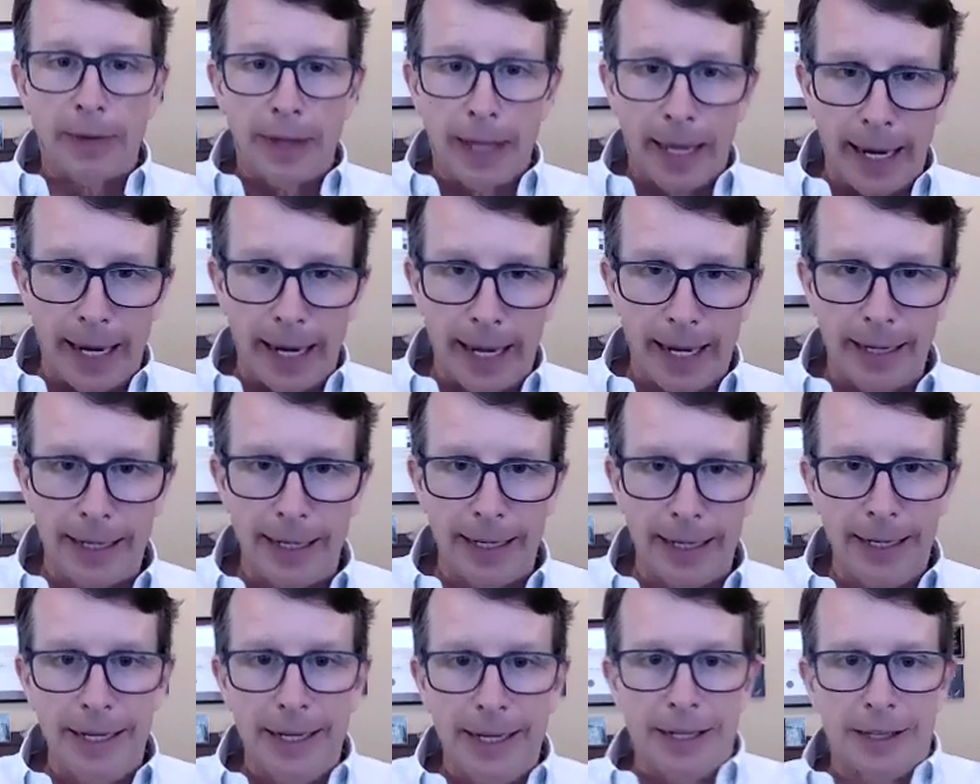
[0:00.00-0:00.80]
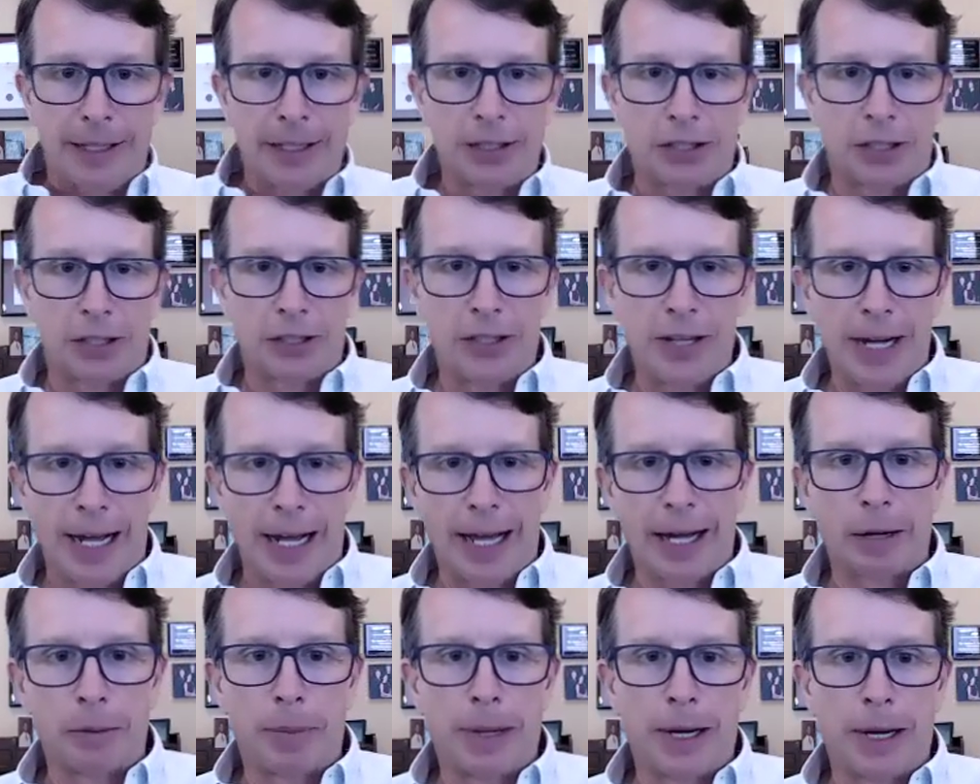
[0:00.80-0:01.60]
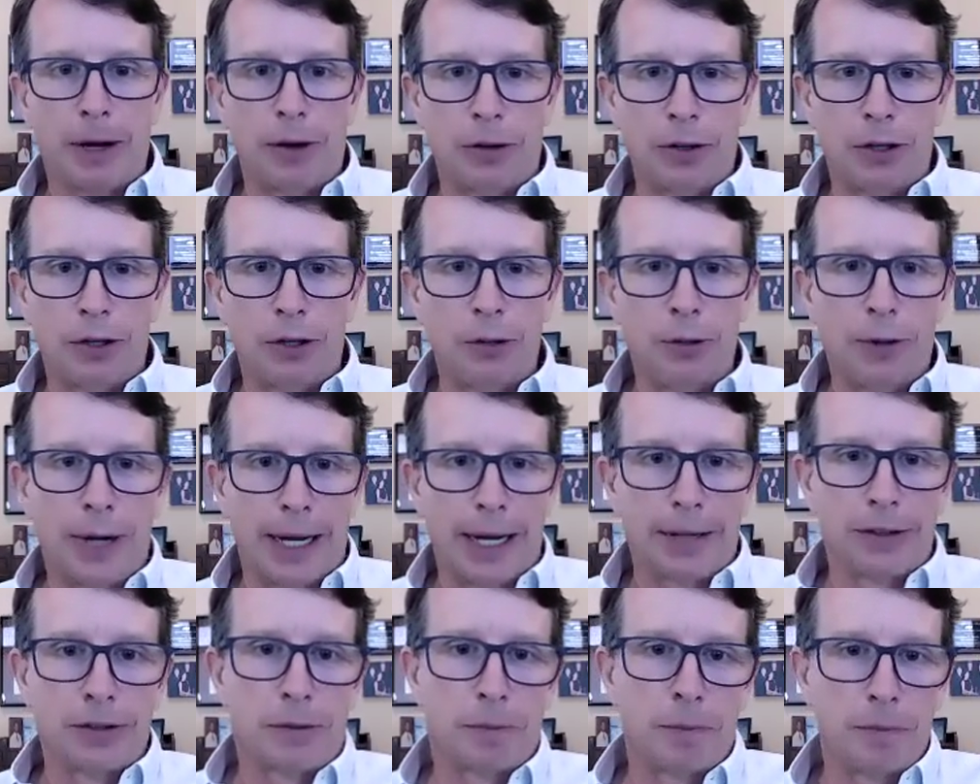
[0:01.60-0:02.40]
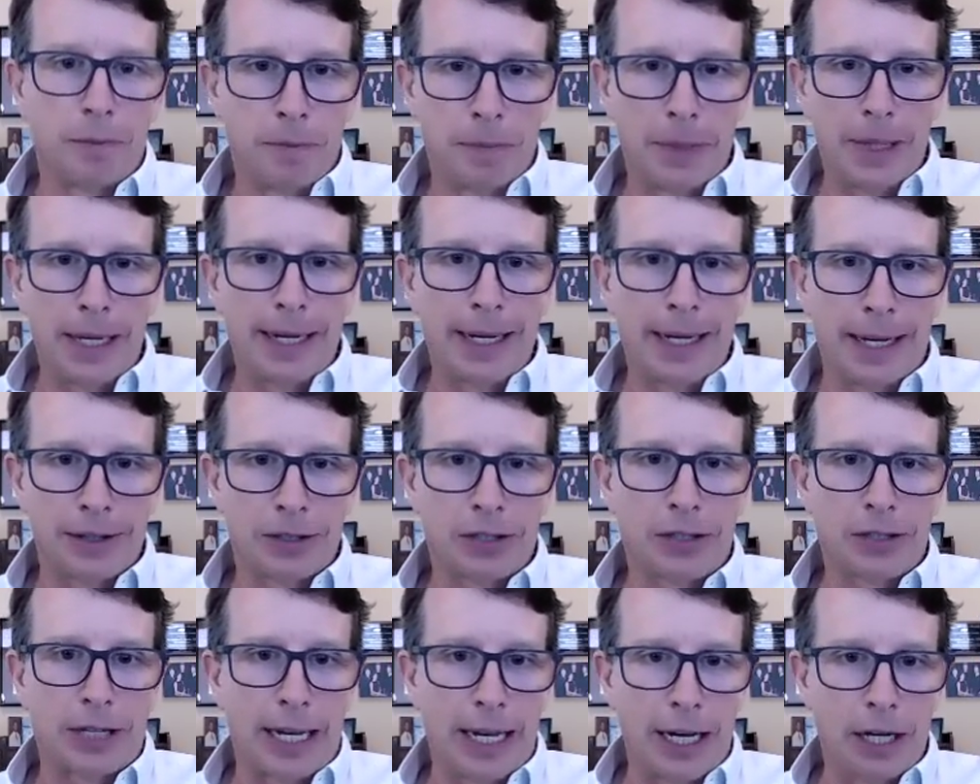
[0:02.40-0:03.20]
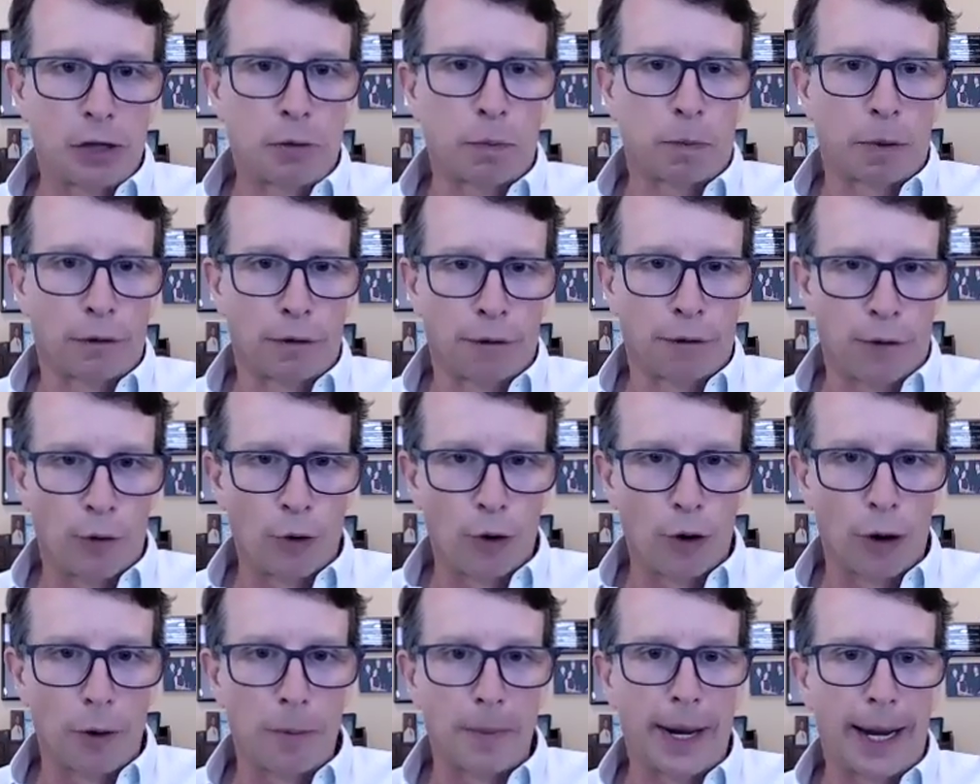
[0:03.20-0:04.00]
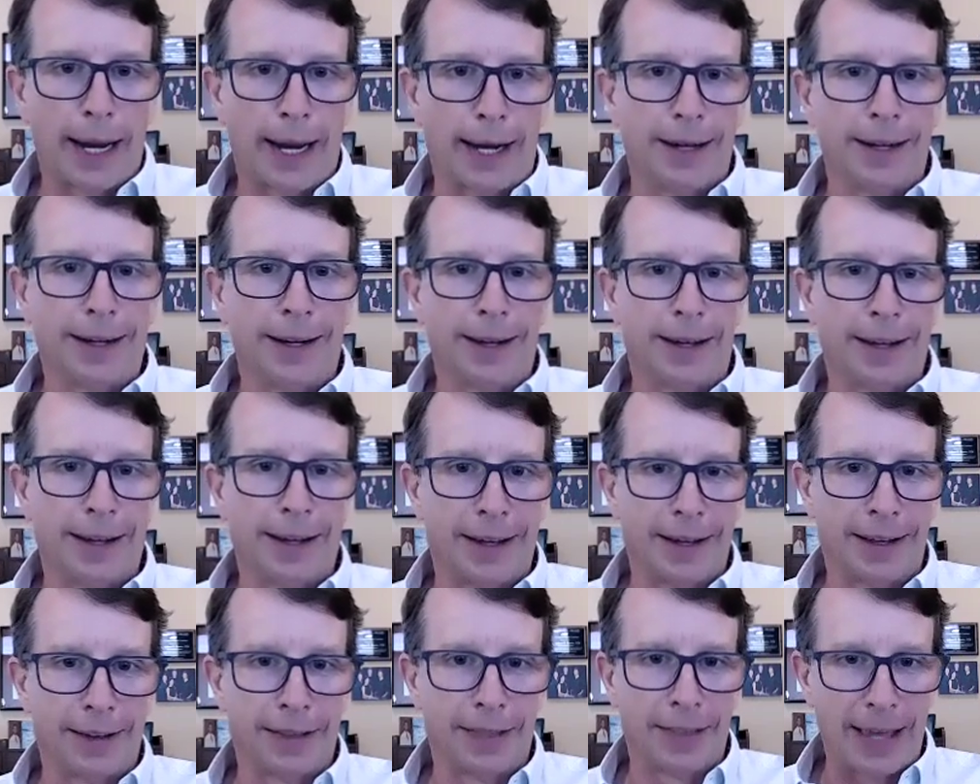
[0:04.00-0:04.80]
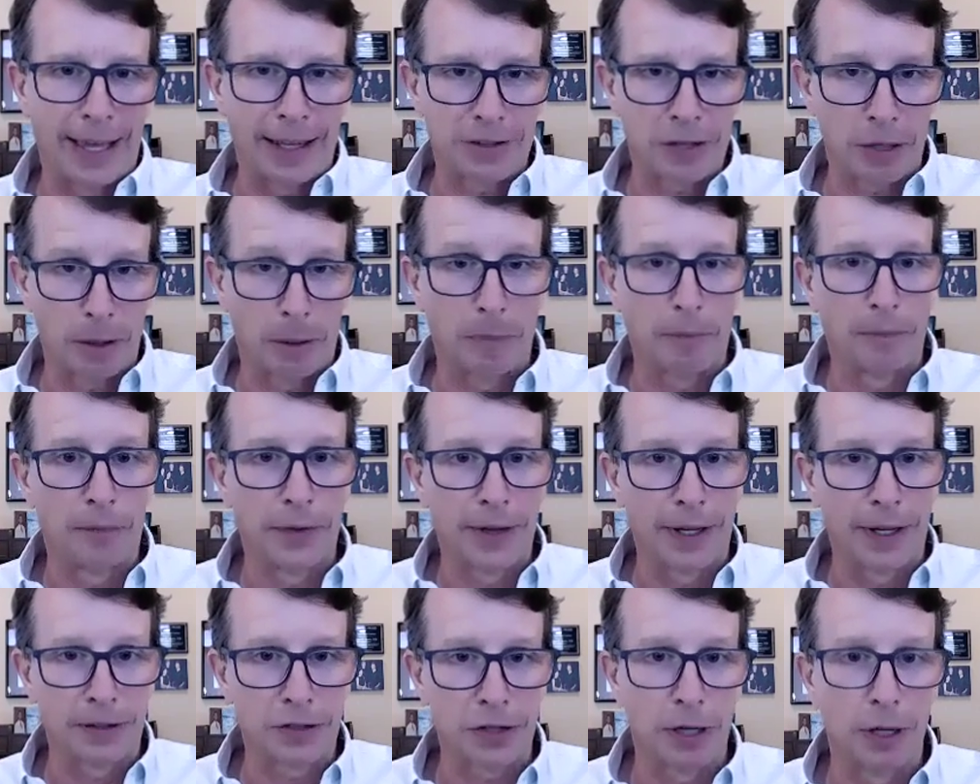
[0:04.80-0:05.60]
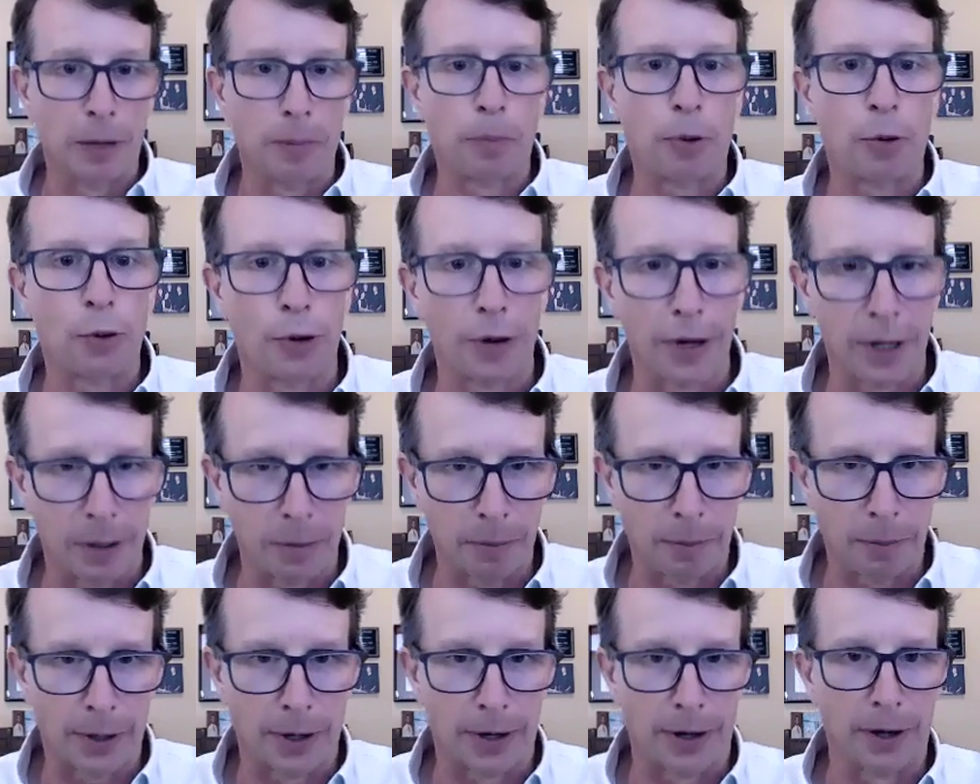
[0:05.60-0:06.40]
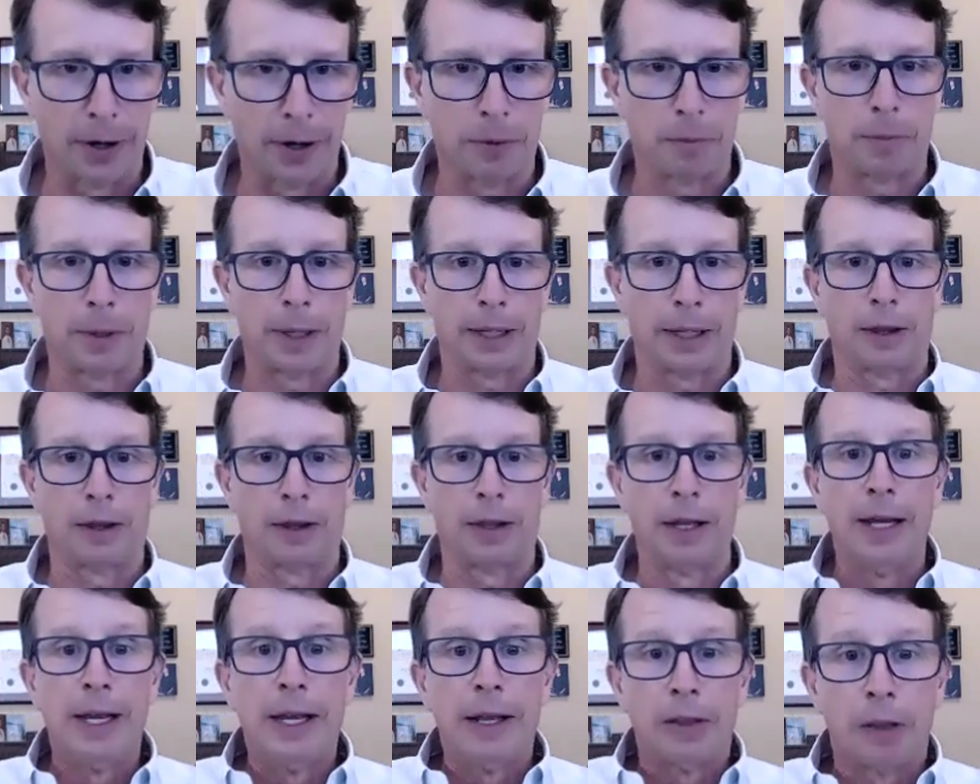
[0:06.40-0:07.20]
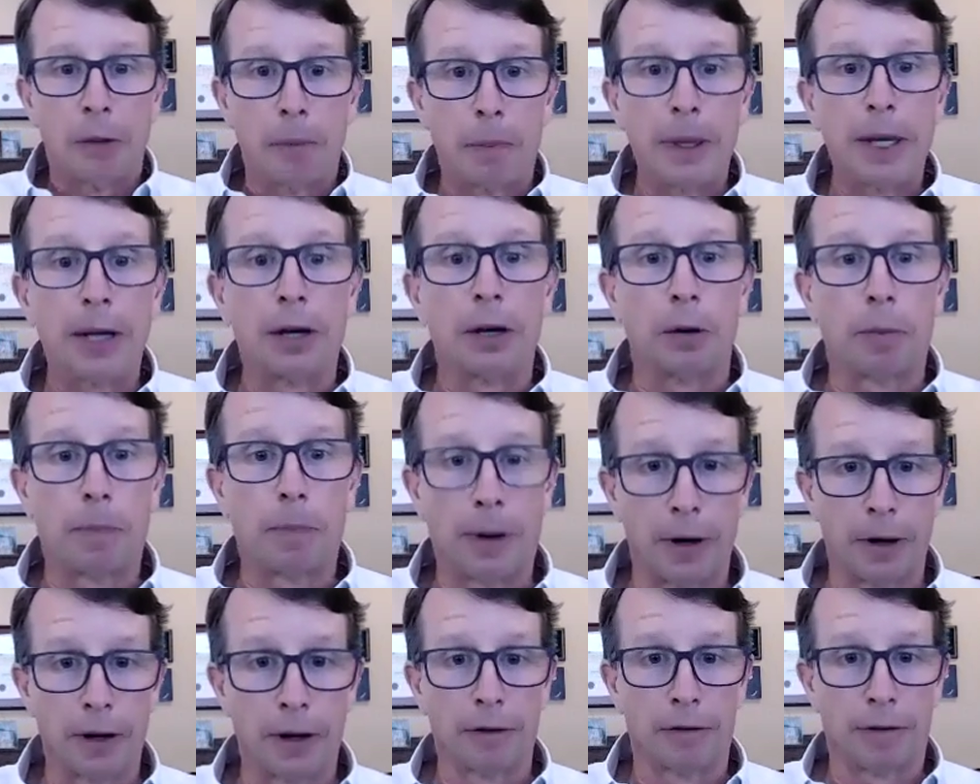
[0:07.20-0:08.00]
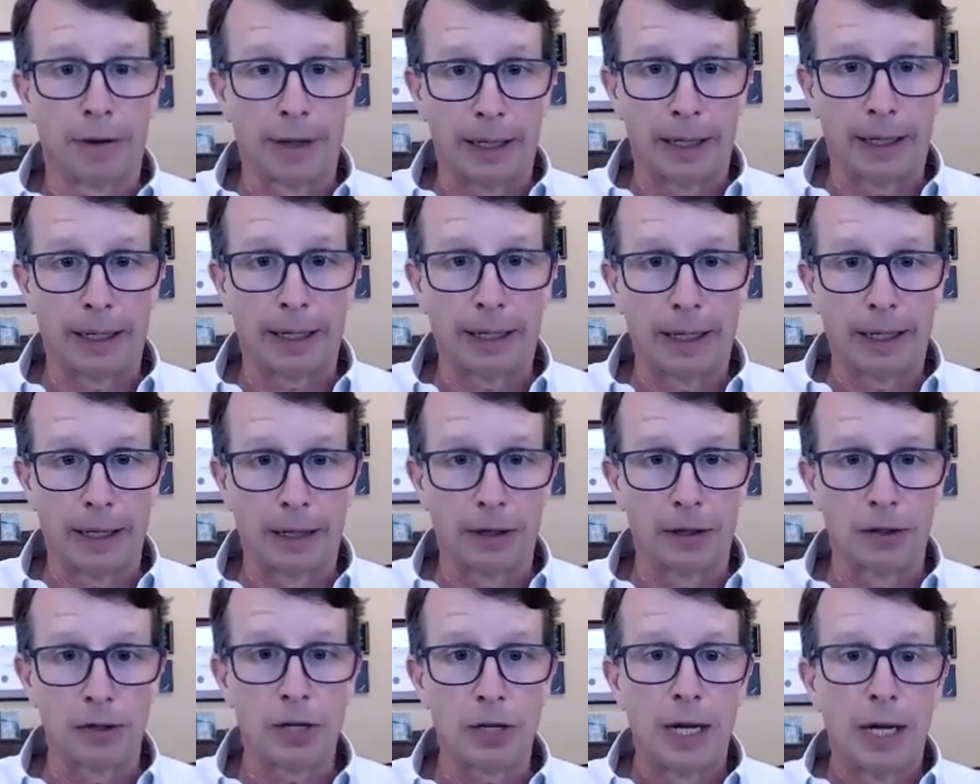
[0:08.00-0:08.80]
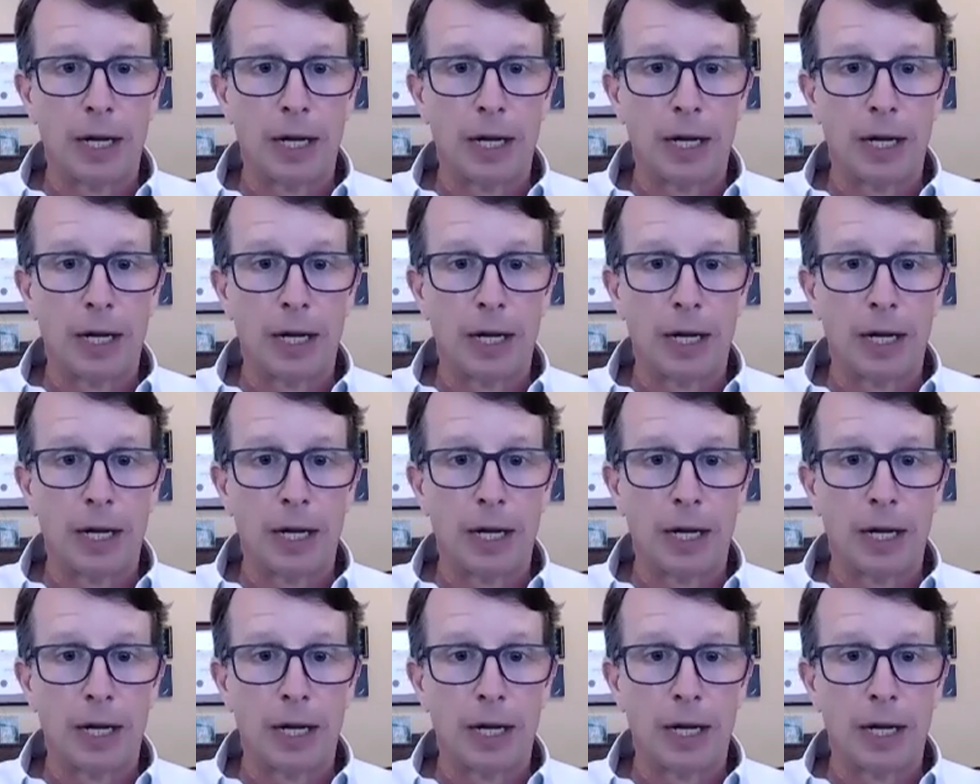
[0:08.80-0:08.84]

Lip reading: Andy, this is not about you being on stage performing. That's an important part, but the bigger part of it is